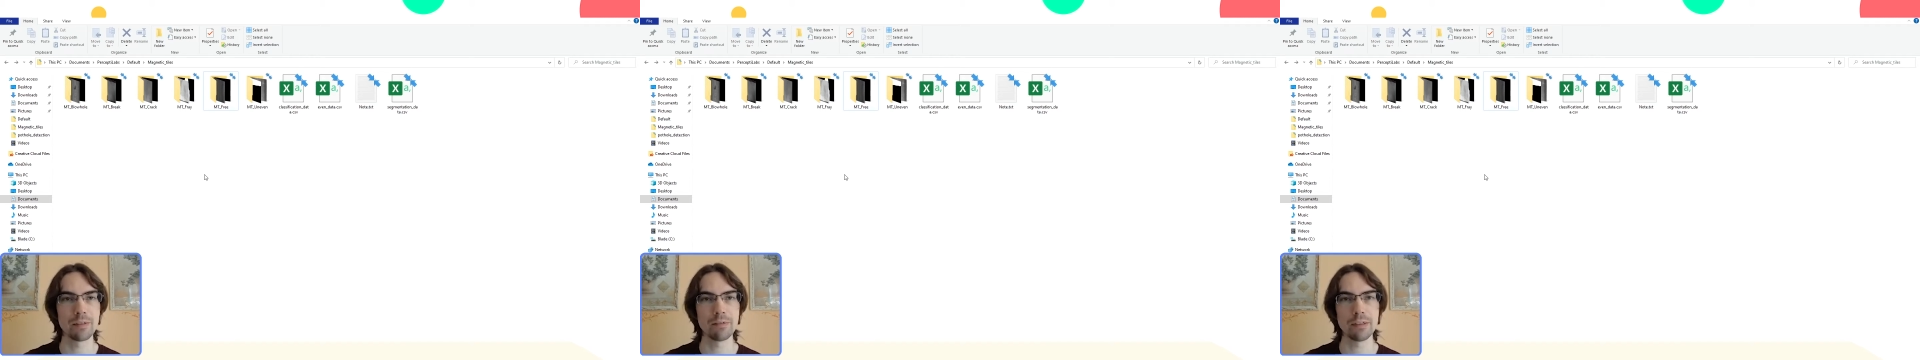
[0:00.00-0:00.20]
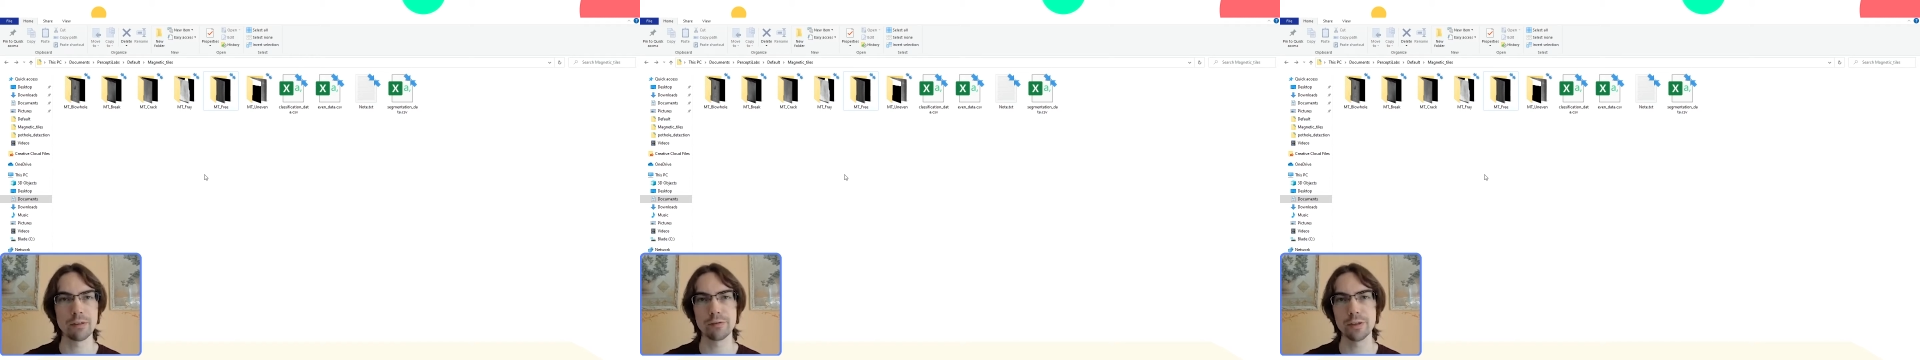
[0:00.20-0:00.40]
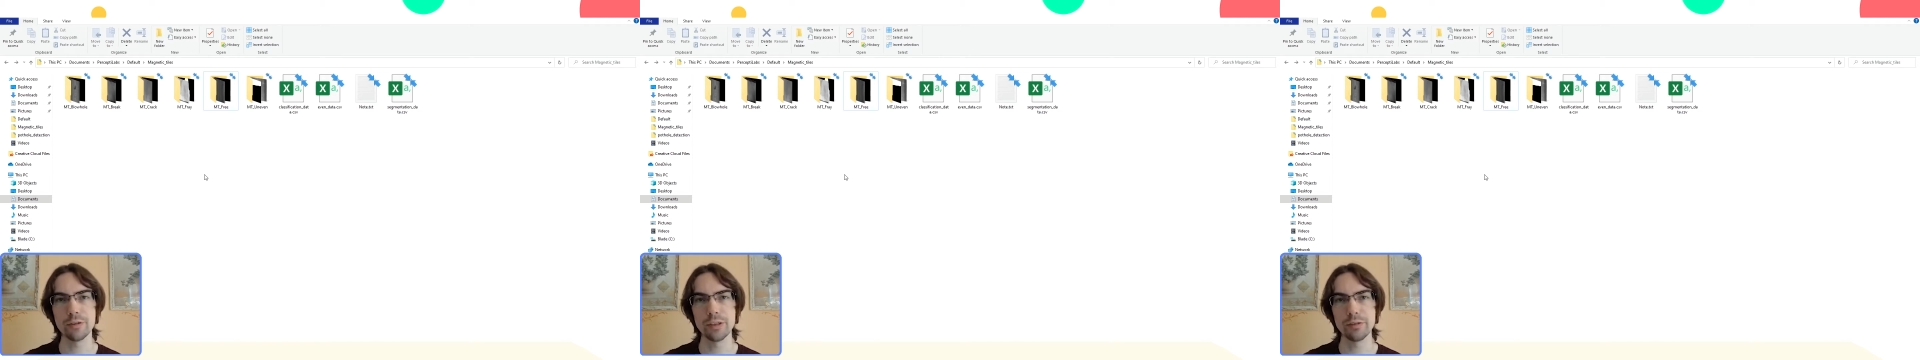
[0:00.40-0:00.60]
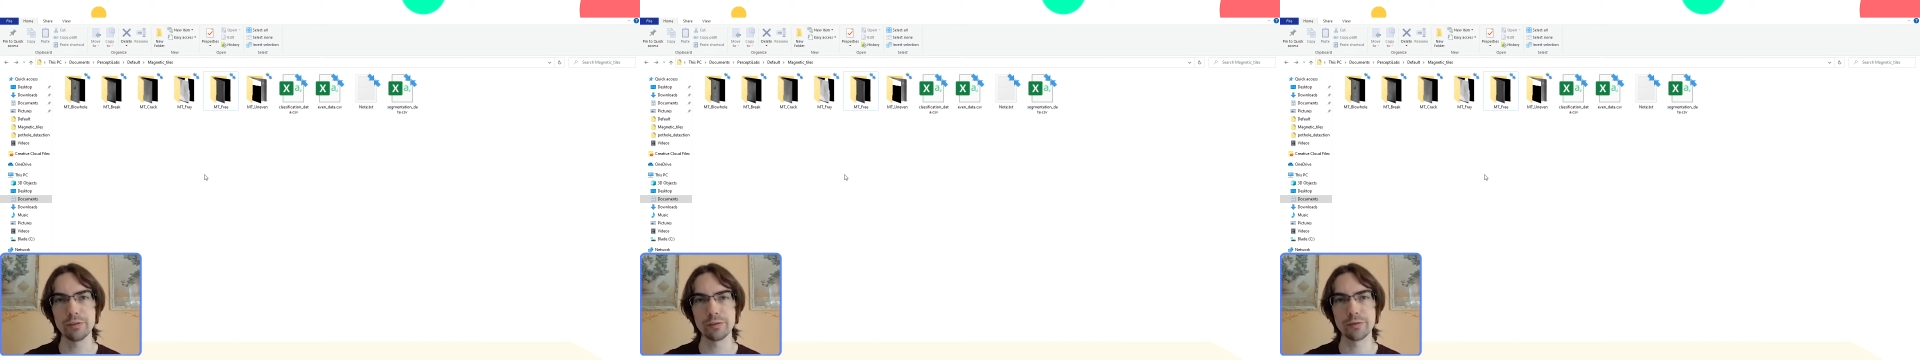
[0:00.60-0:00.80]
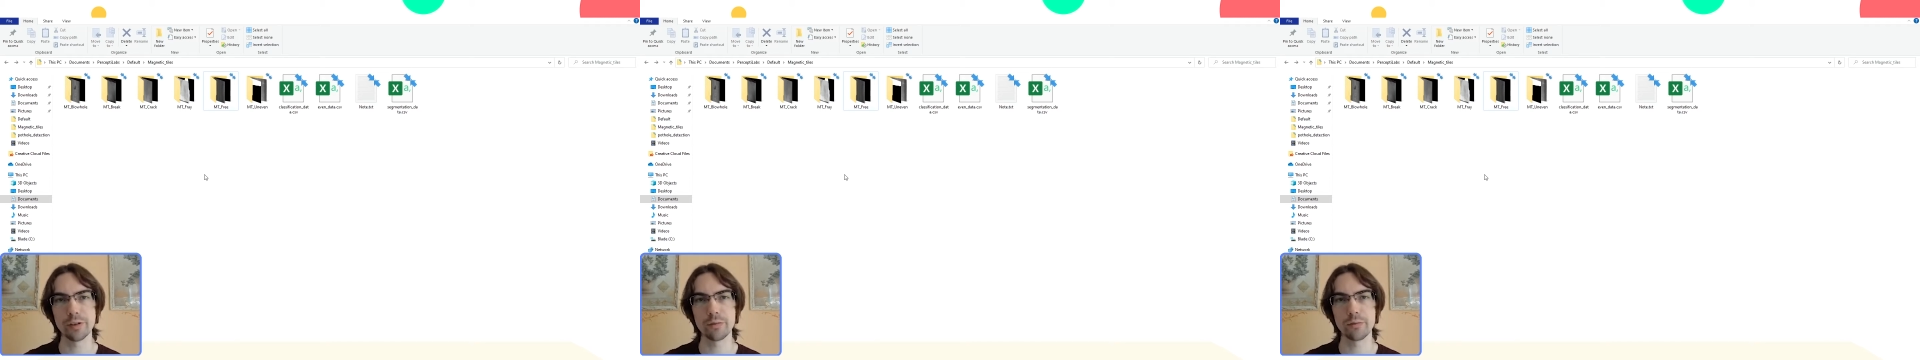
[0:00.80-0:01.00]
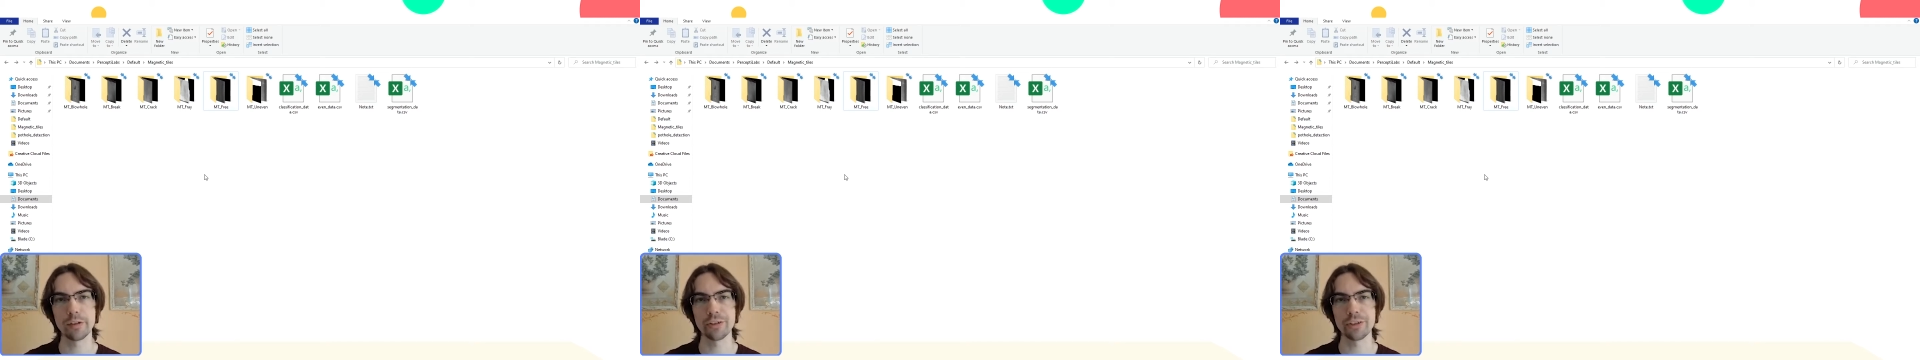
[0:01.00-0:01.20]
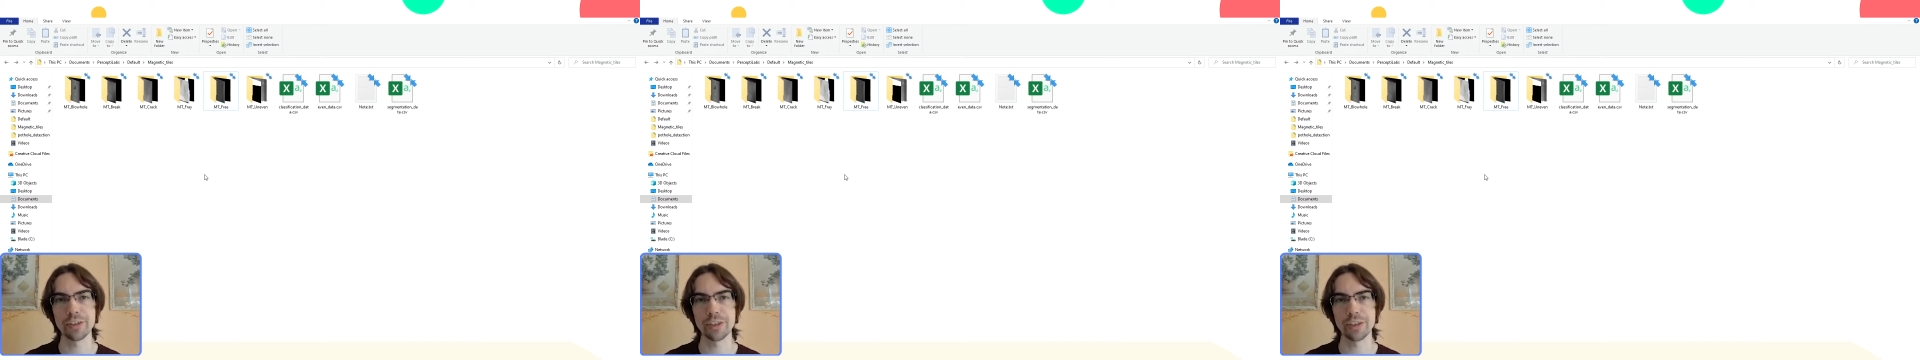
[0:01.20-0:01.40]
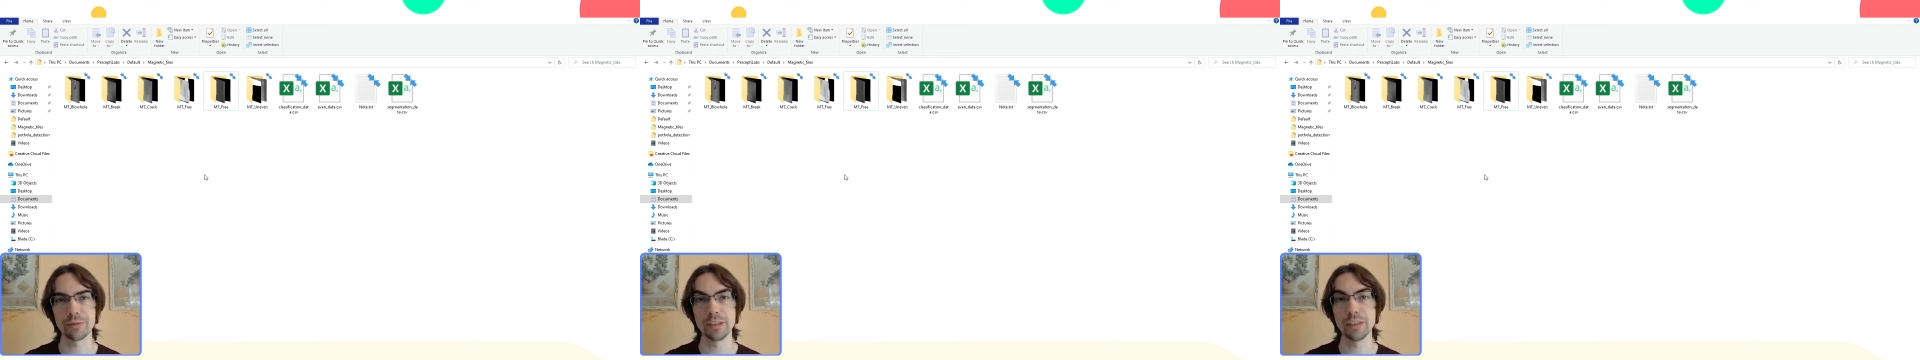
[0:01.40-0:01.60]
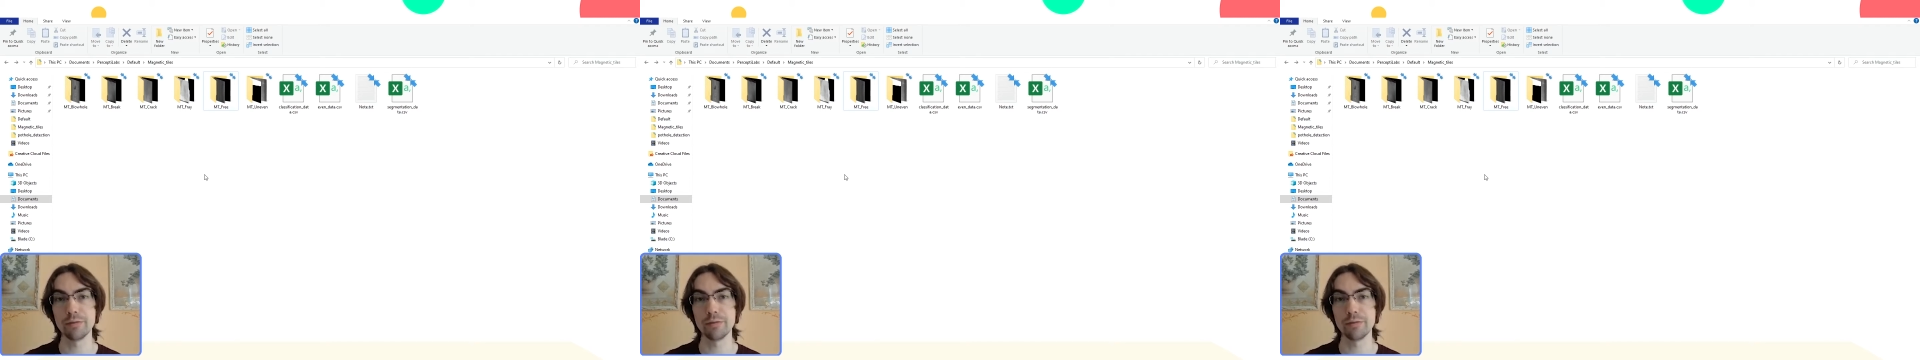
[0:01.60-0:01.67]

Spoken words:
We have a few different folders here with